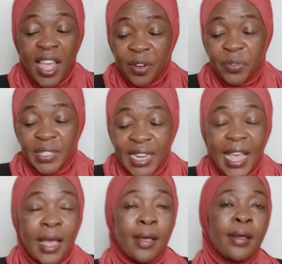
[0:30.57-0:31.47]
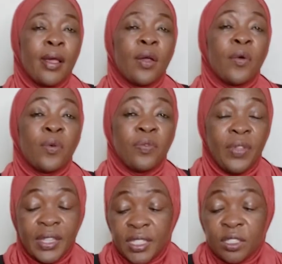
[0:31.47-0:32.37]
Today,
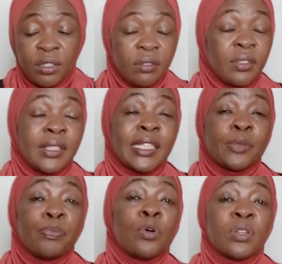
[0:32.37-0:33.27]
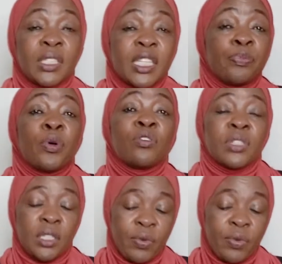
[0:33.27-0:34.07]
in these books,